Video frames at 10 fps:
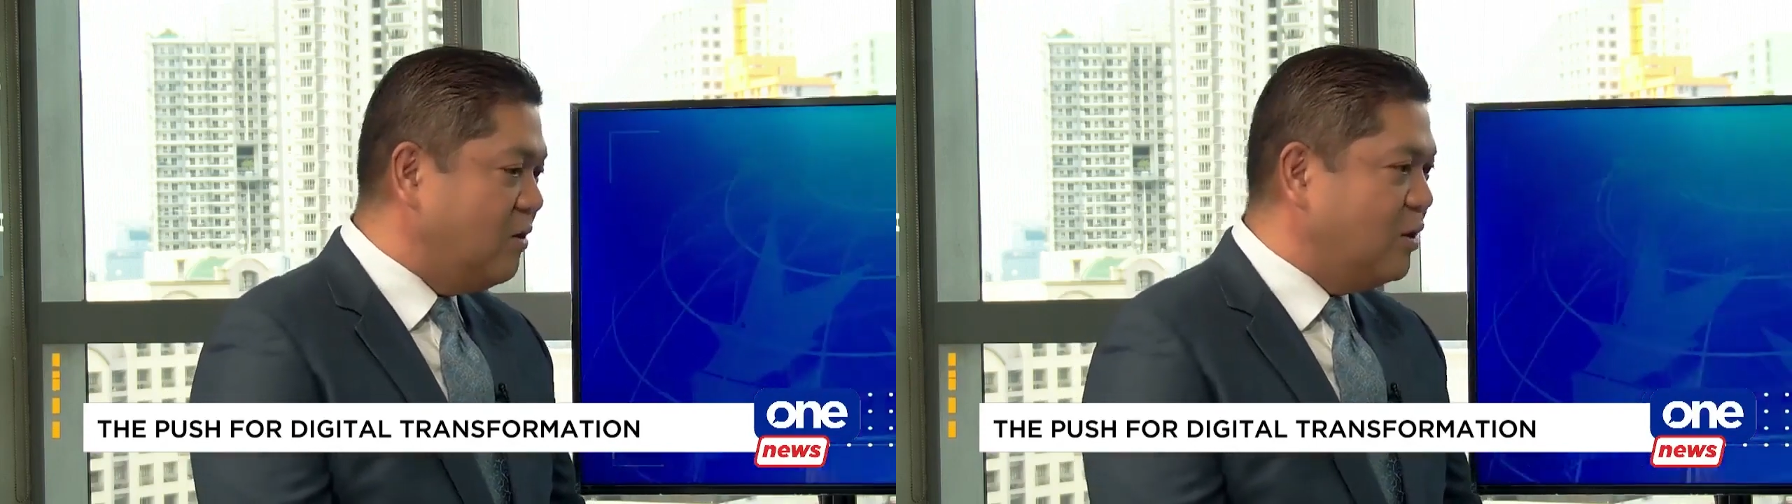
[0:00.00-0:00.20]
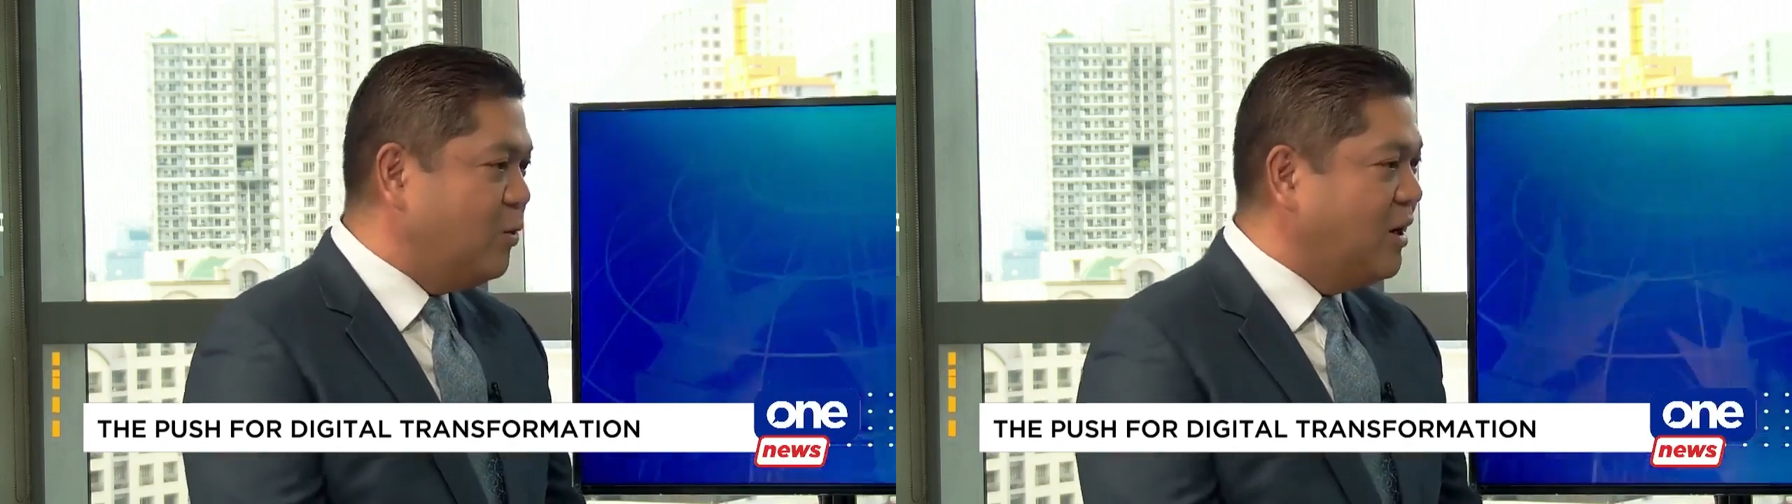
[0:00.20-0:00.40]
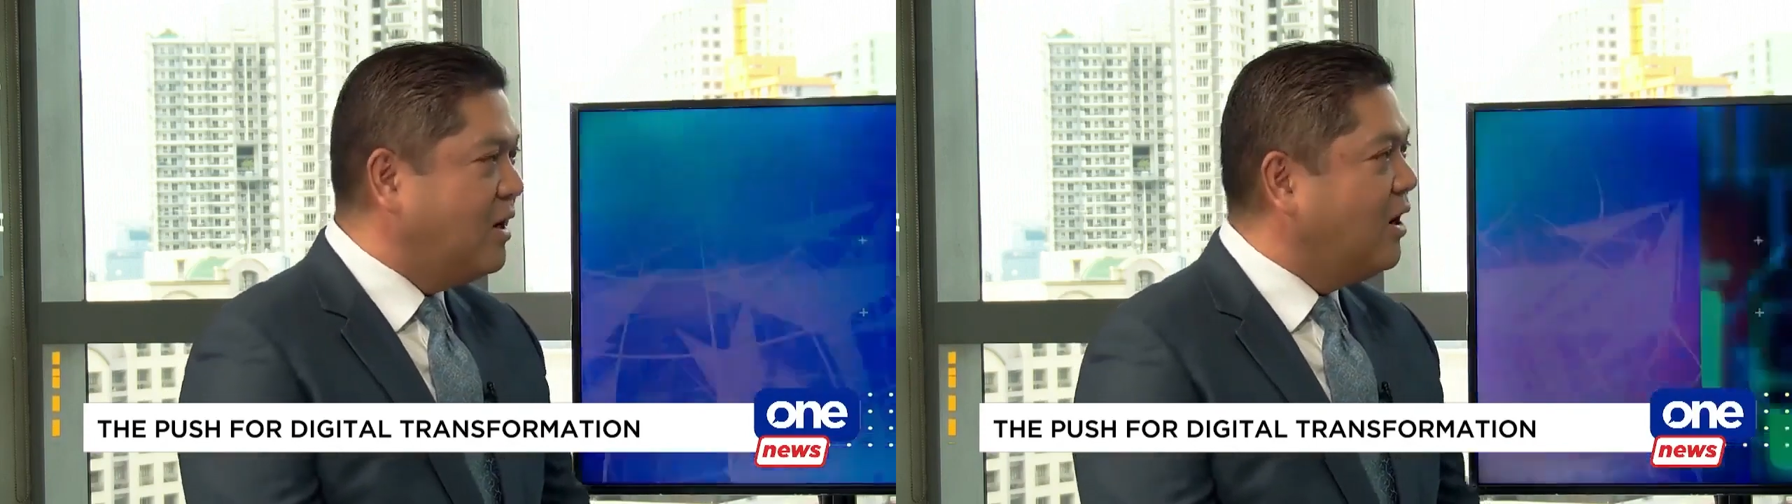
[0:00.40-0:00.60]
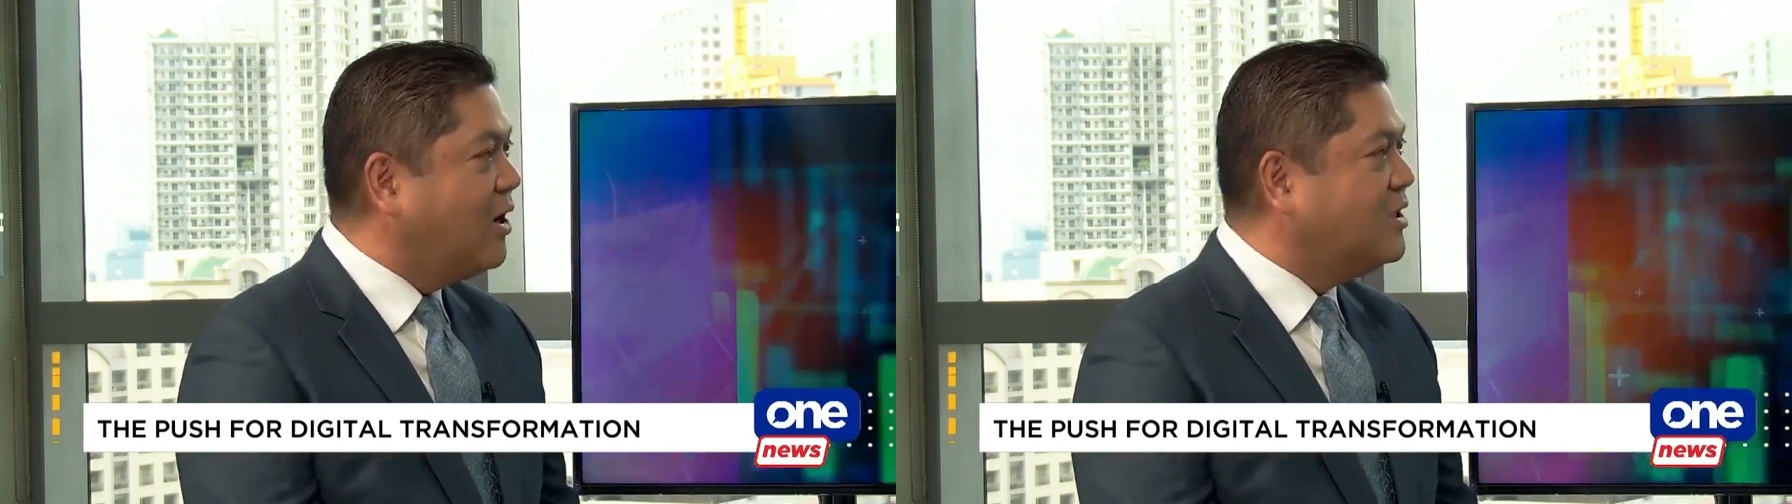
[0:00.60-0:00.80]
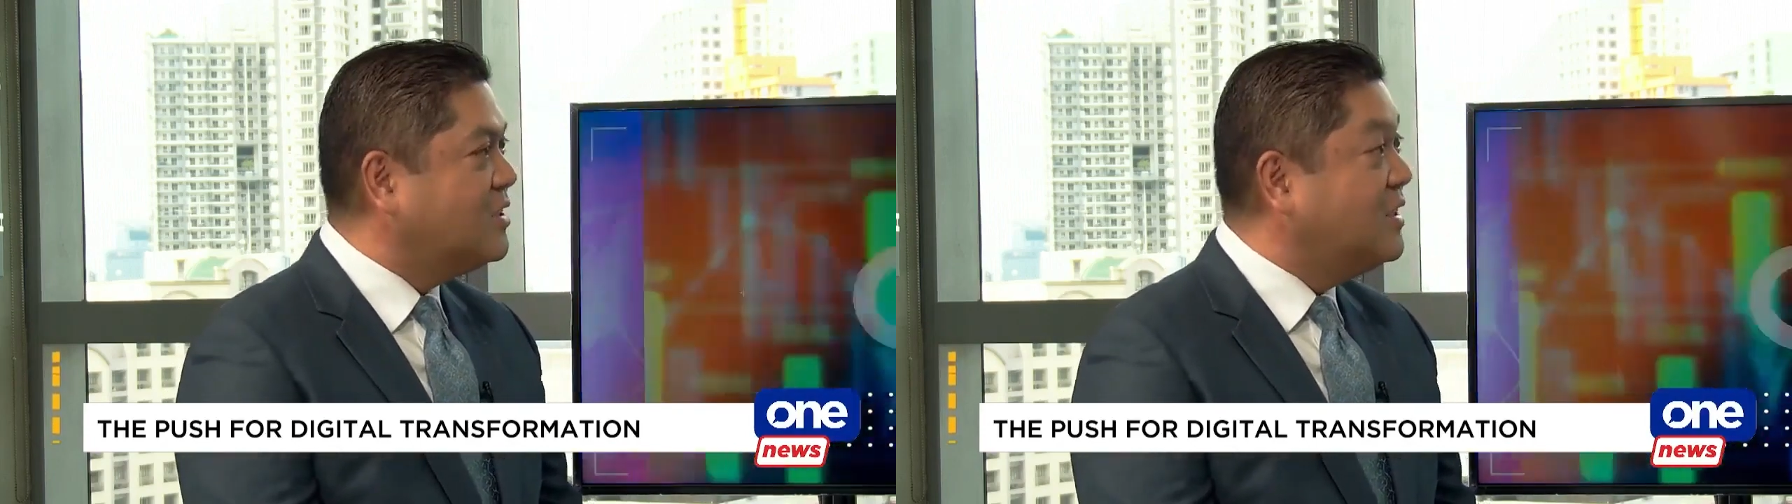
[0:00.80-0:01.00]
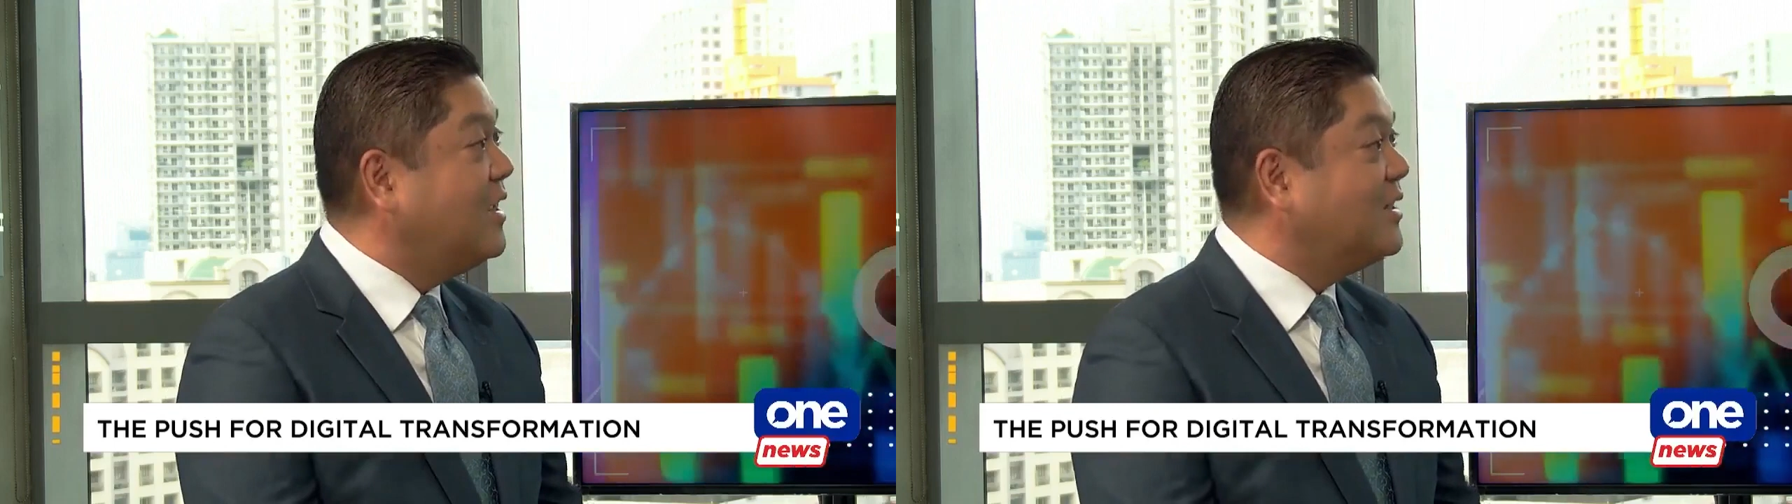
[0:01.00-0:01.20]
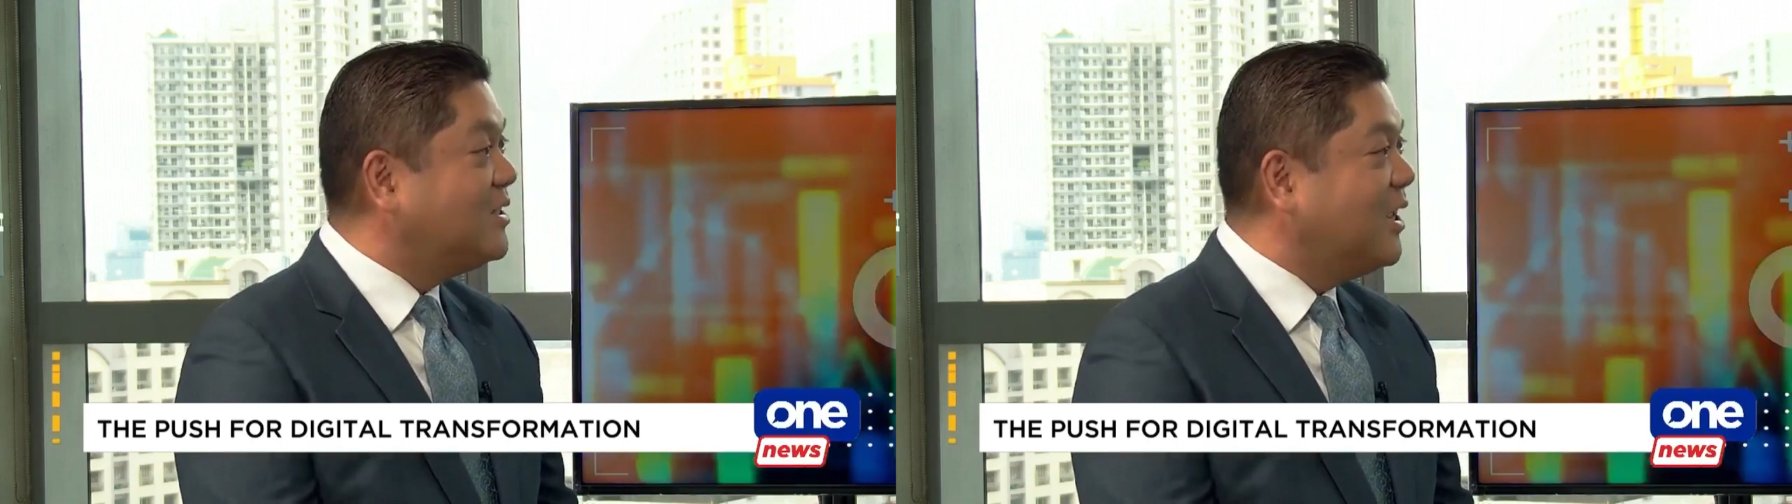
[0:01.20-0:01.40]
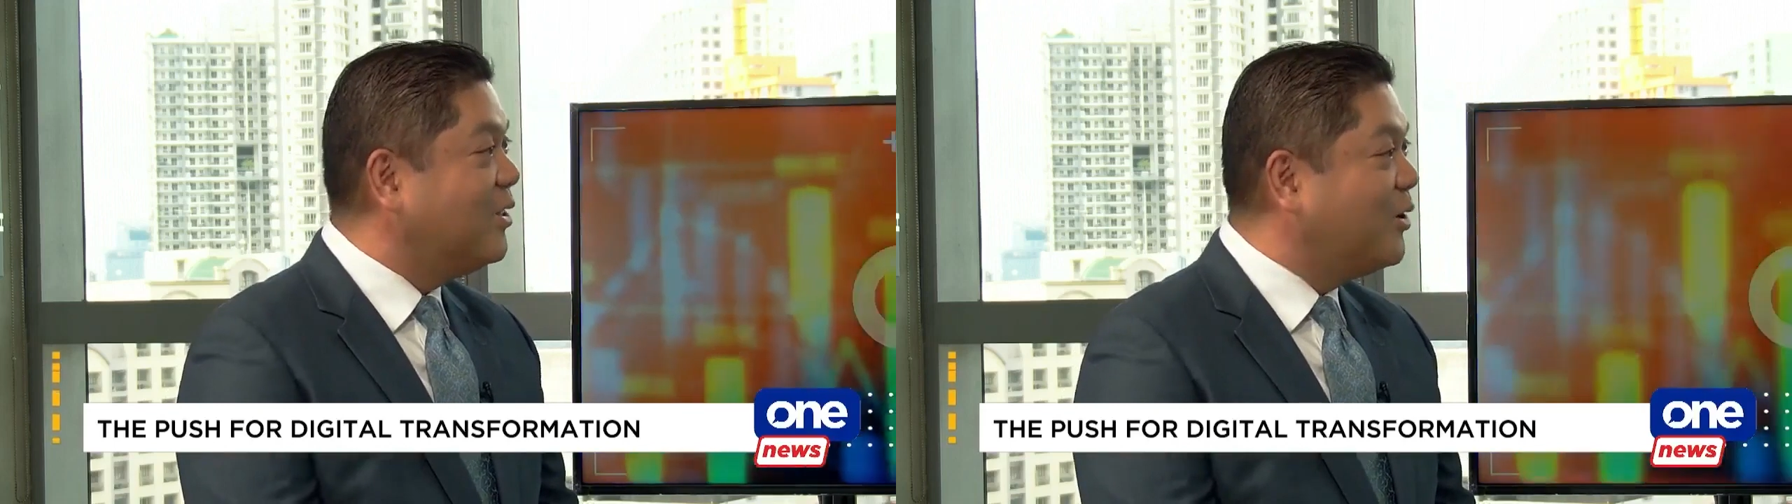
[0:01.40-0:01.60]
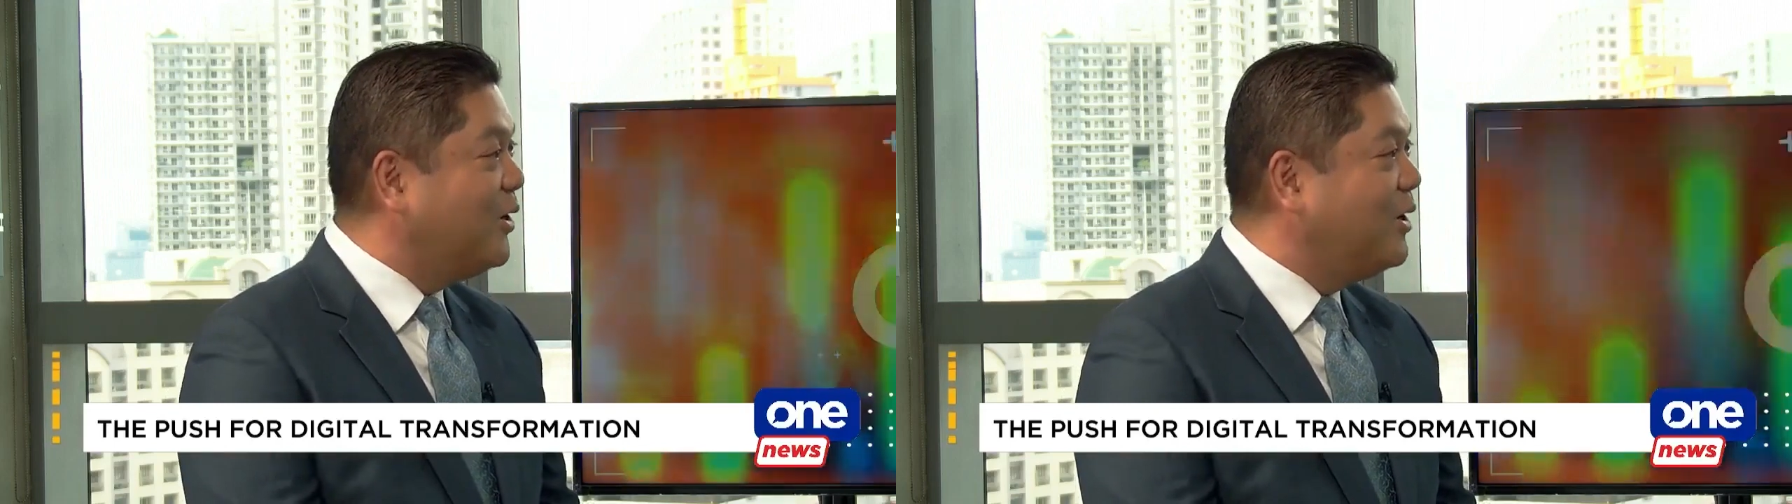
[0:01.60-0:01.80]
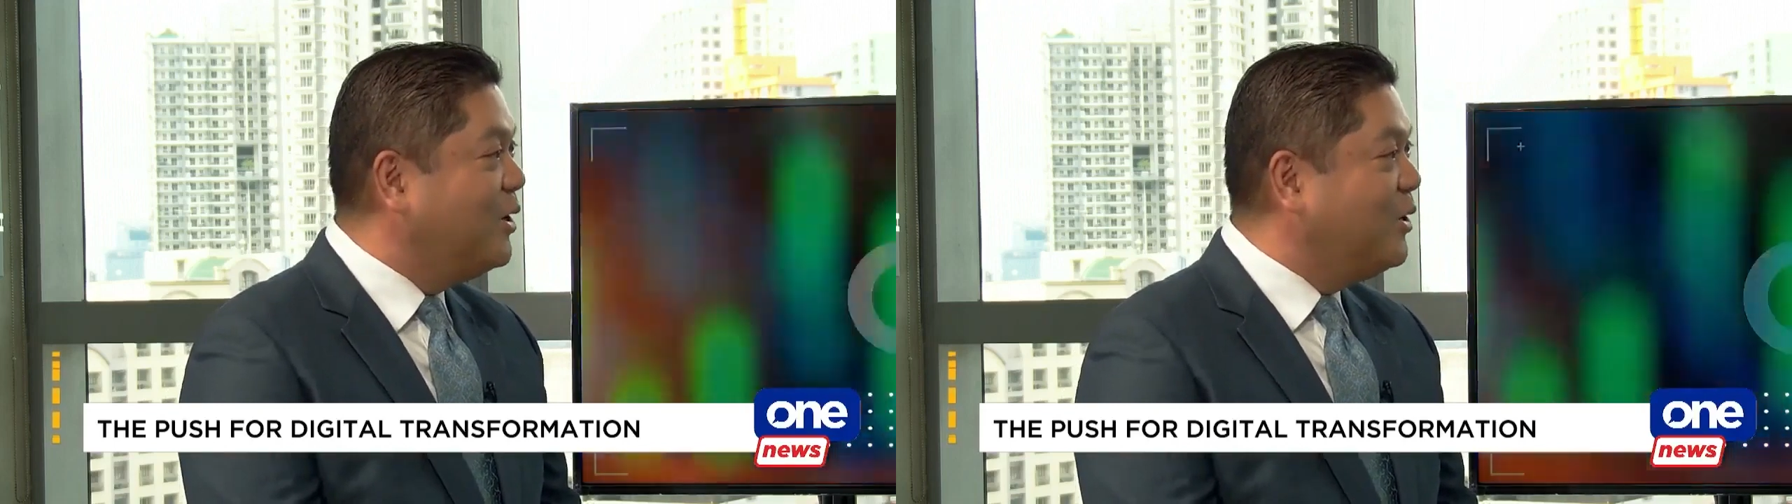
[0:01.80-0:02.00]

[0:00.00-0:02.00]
that we are the largest data center